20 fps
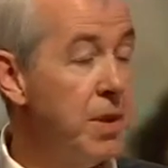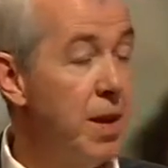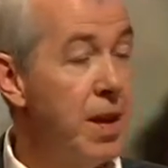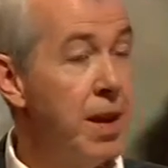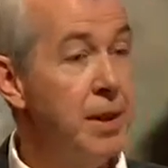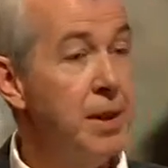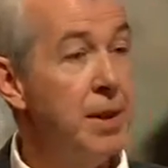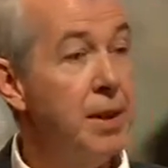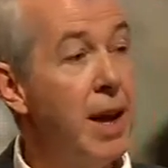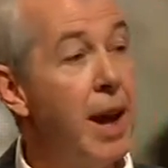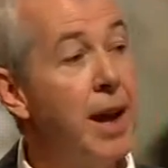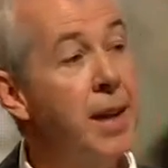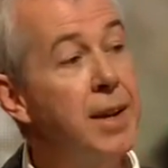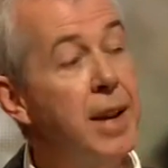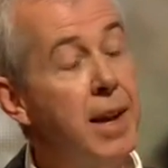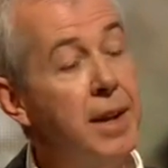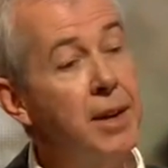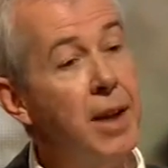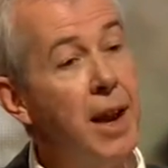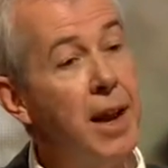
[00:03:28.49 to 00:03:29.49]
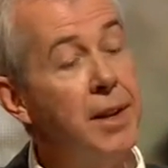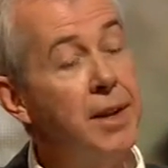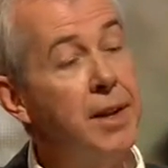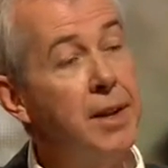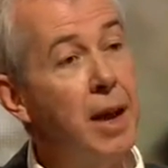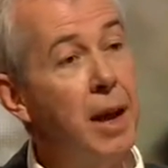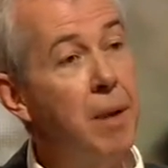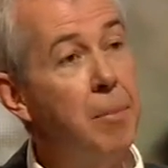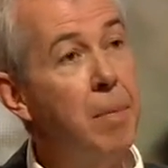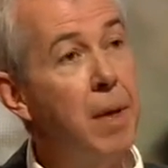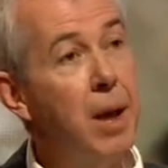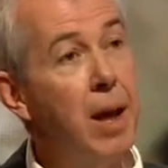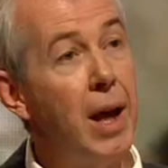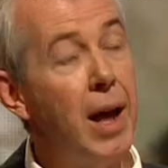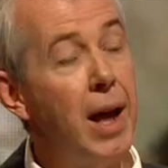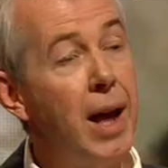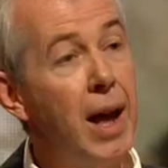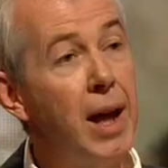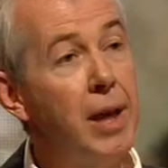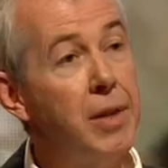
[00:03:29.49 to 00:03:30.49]
And
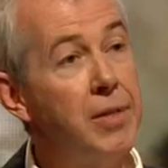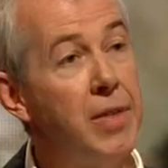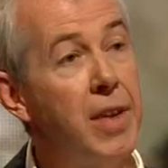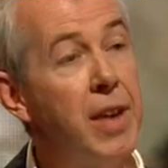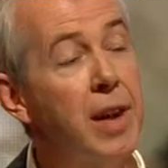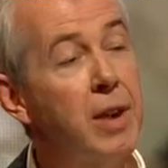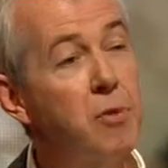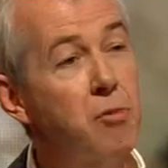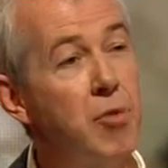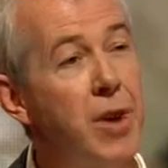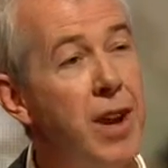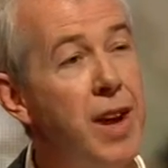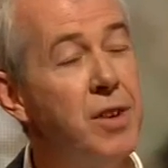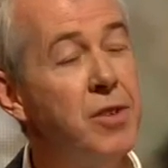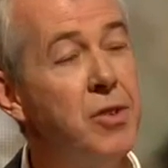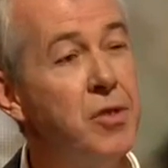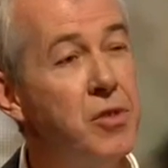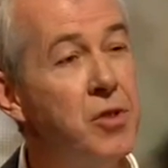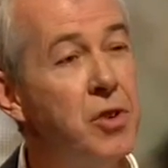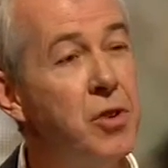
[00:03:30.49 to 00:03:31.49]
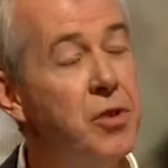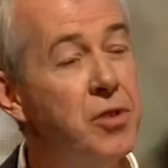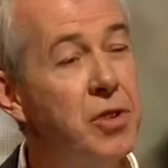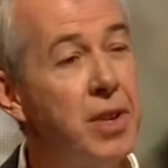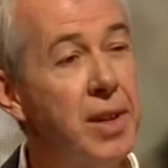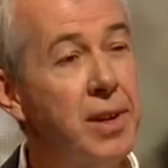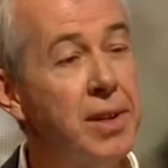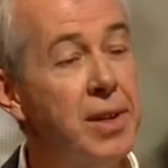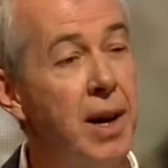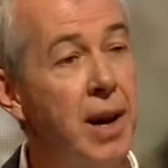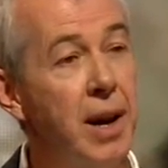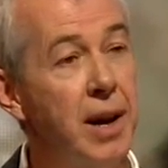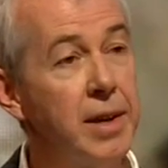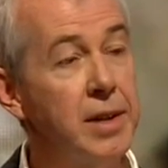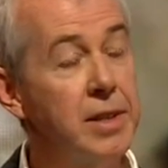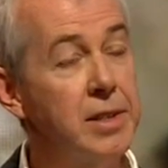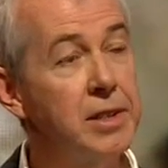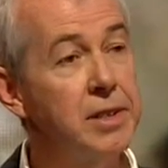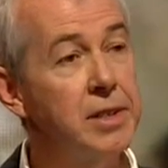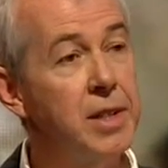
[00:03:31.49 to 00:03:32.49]
I think reintroducing
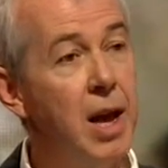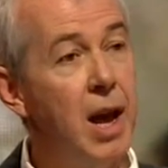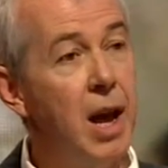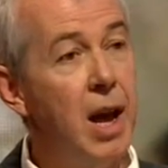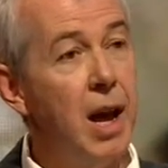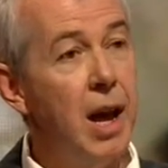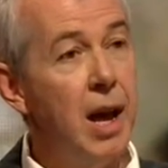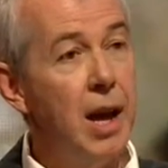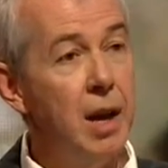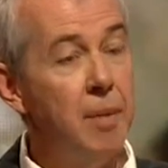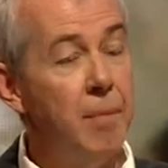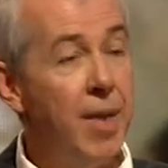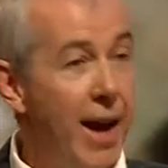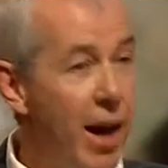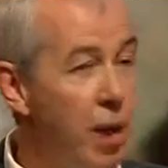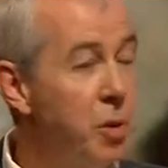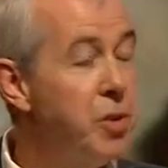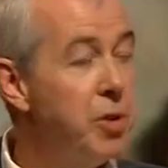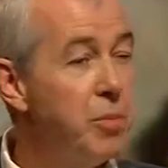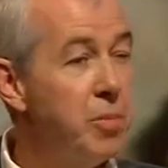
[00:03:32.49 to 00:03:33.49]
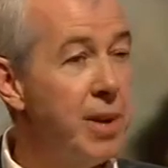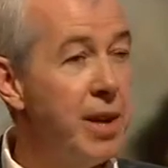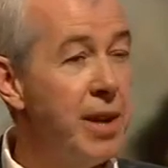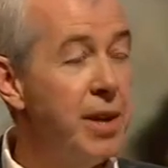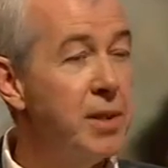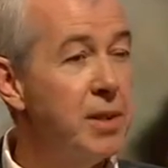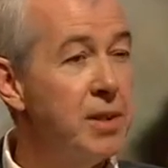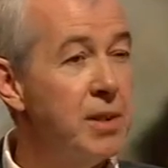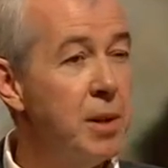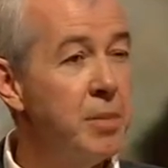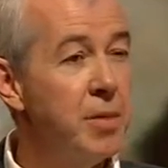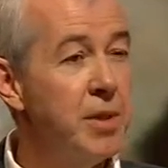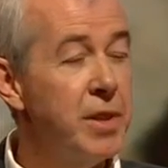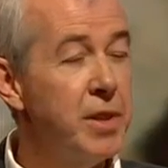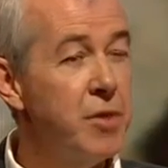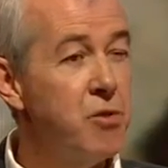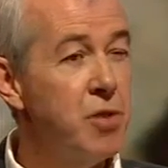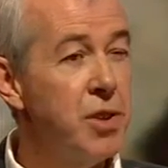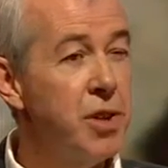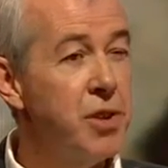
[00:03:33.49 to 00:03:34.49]
tigers ultimately to some of
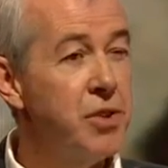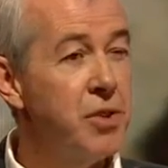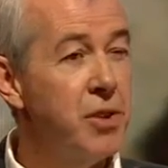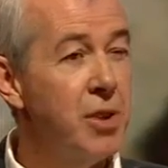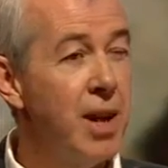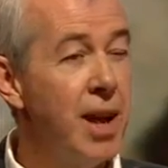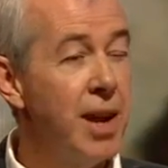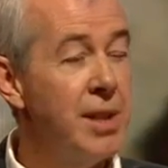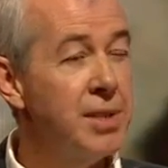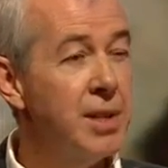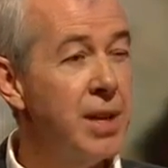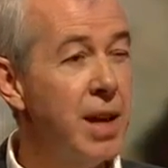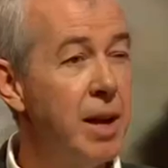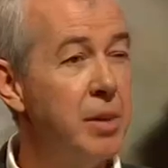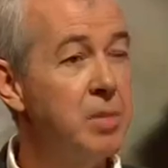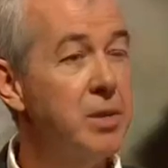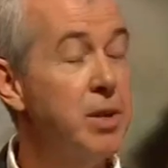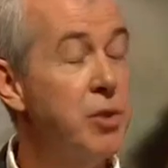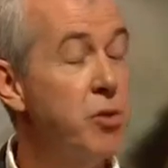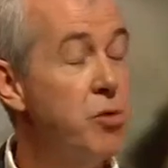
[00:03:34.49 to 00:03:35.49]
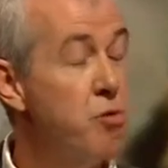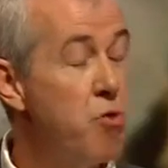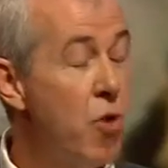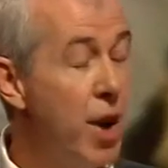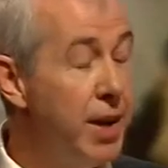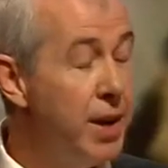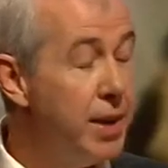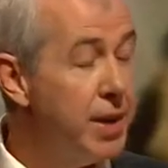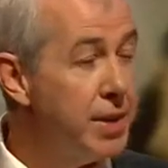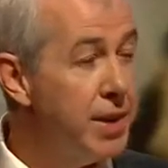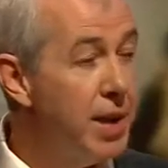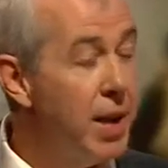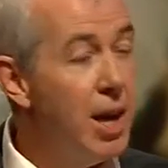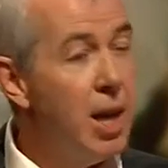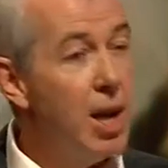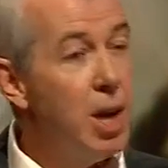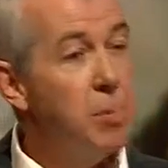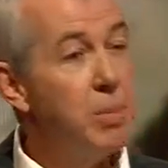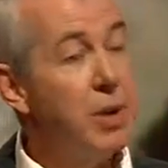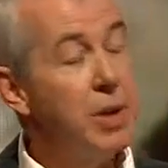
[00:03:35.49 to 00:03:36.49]
the traditional landscapes is great,
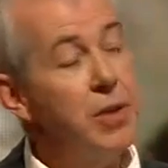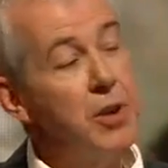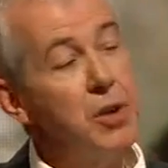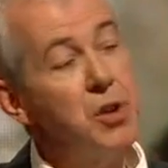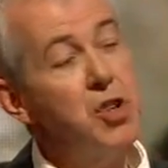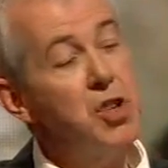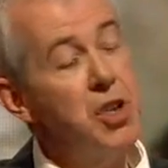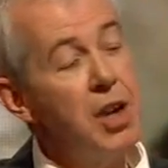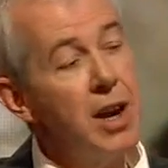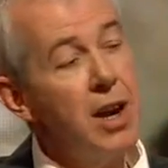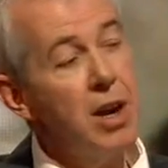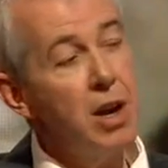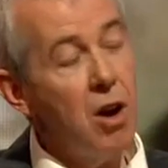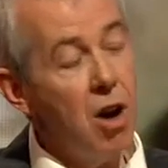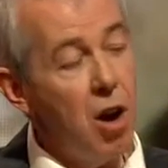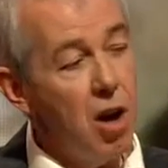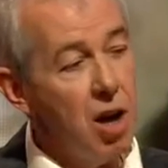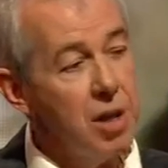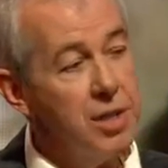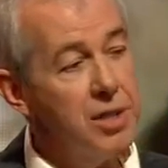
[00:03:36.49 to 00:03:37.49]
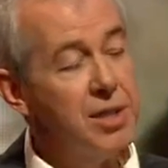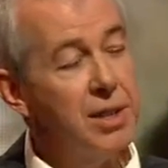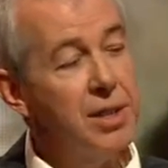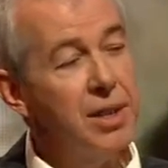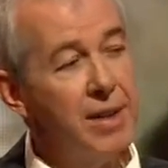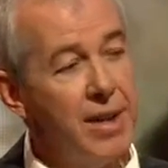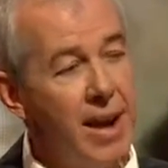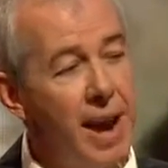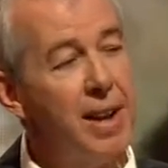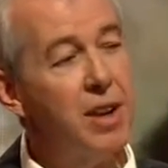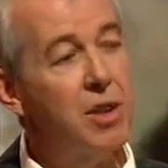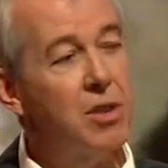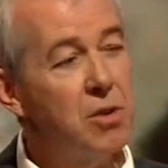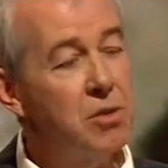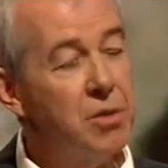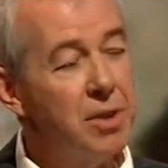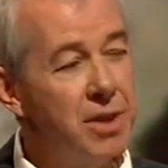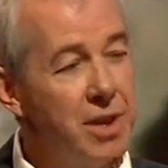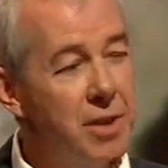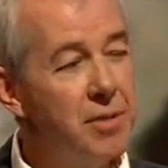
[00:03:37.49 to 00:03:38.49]
but the sheer cost and
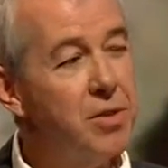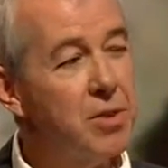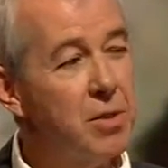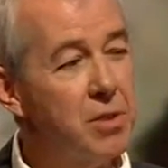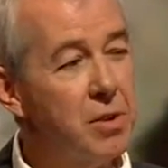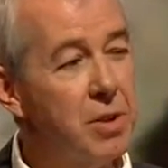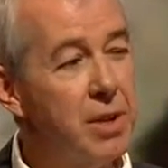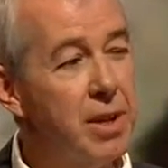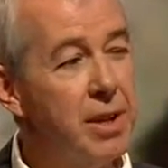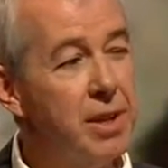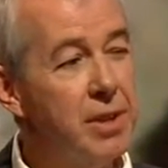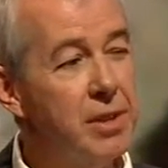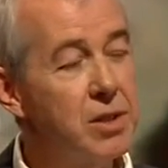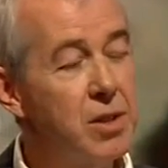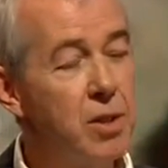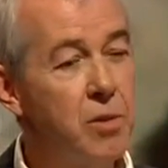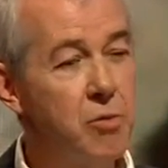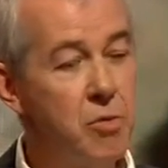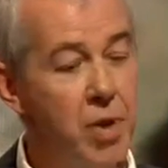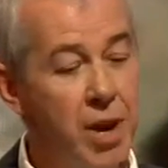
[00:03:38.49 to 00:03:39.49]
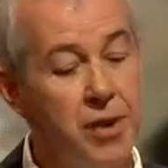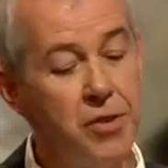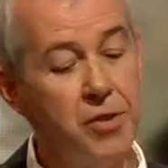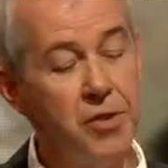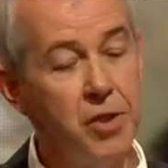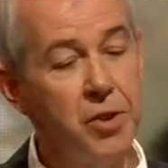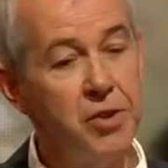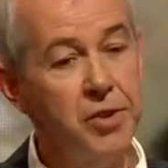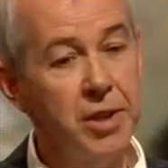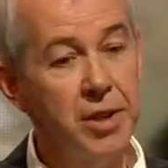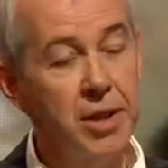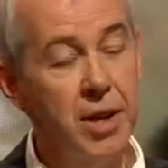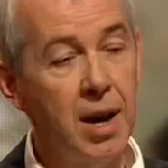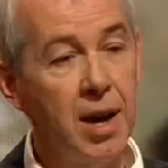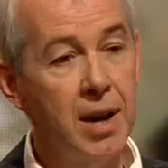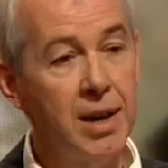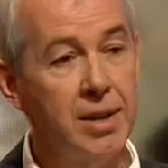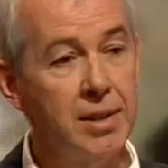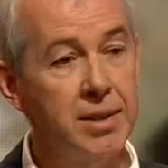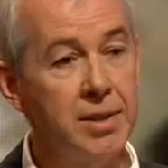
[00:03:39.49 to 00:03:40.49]
technical difficulties of reintroducing
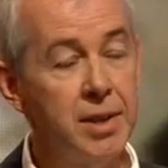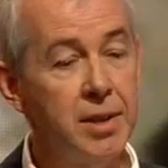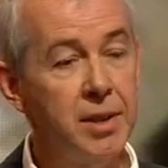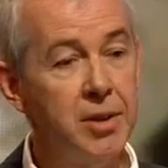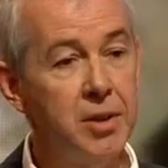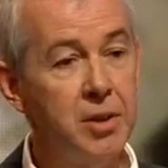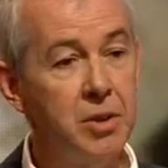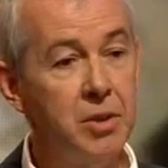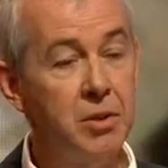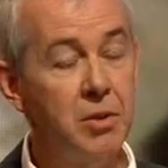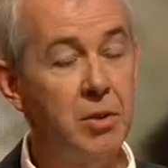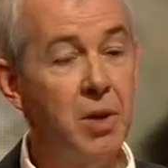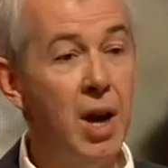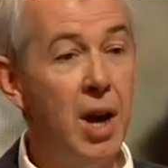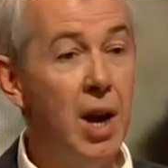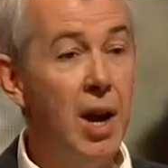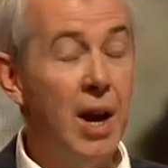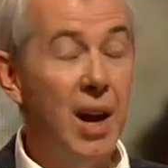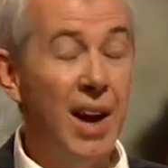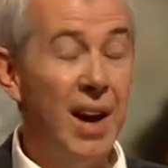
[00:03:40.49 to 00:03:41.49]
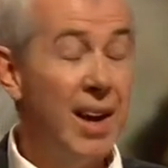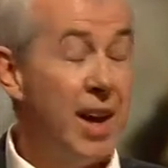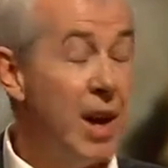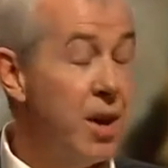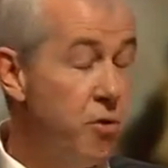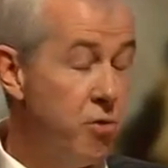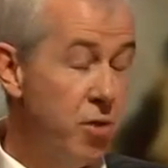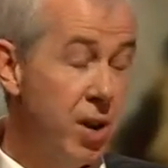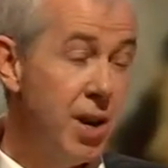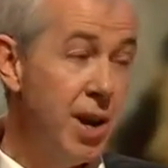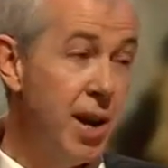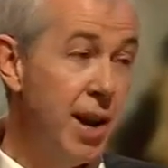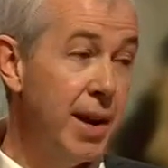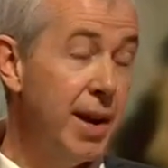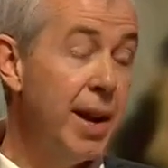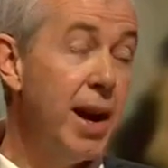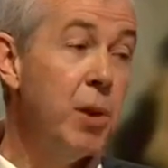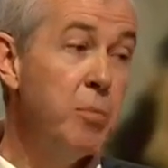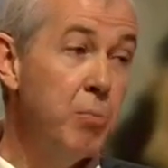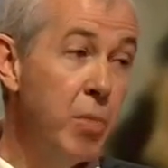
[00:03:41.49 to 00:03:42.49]
tigers into a country like
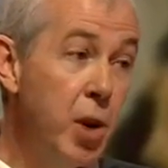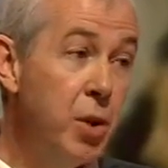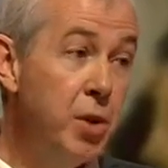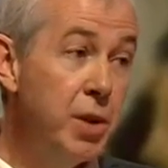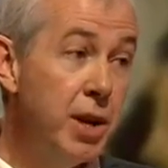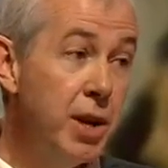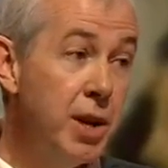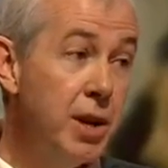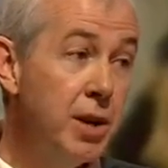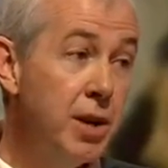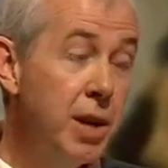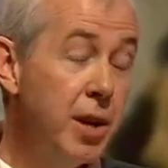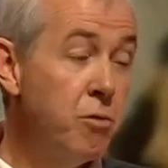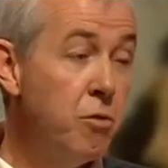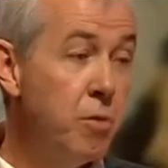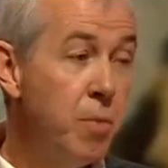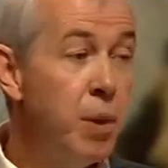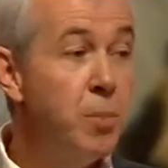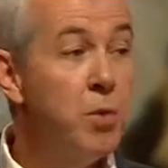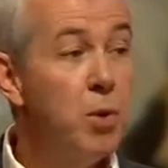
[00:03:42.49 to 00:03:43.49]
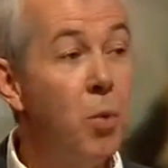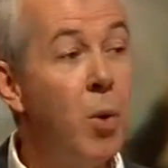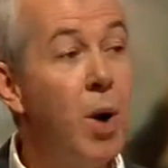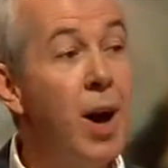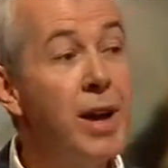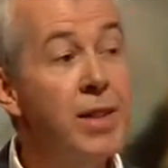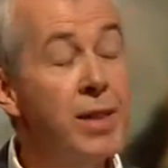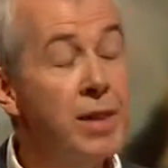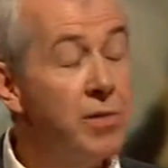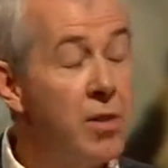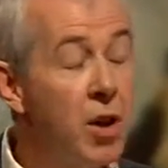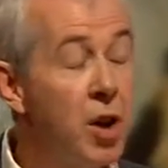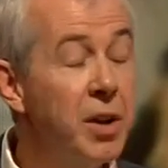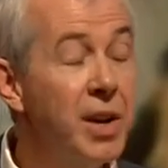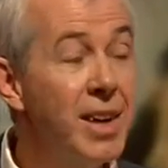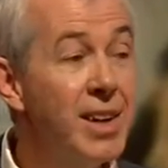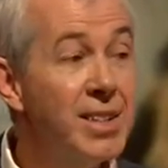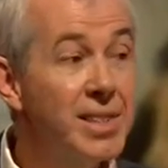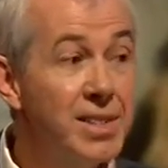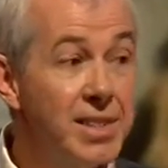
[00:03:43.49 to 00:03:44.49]
Cambodia, and remember why they've gone
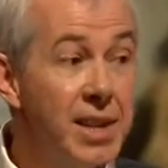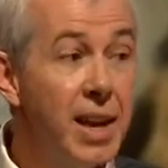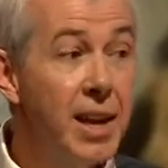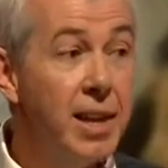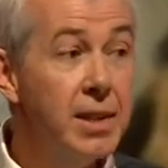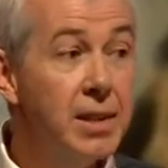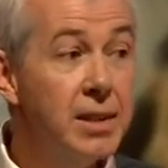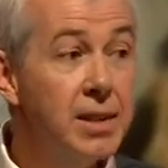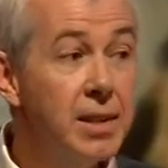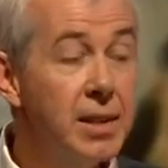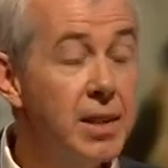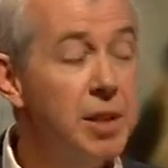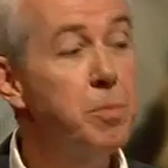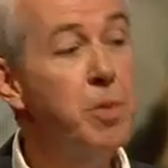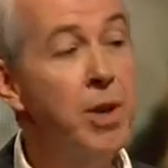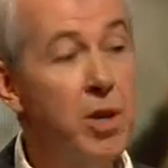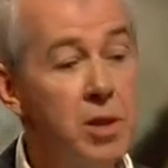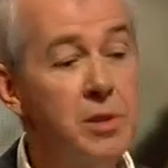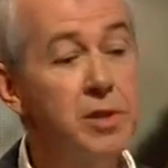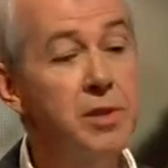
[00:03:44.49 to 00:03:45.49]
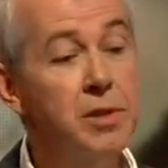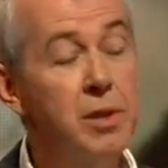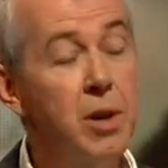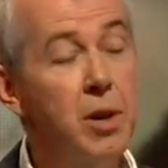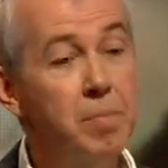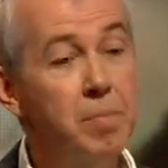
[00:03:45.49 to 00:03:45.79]
extinct, is because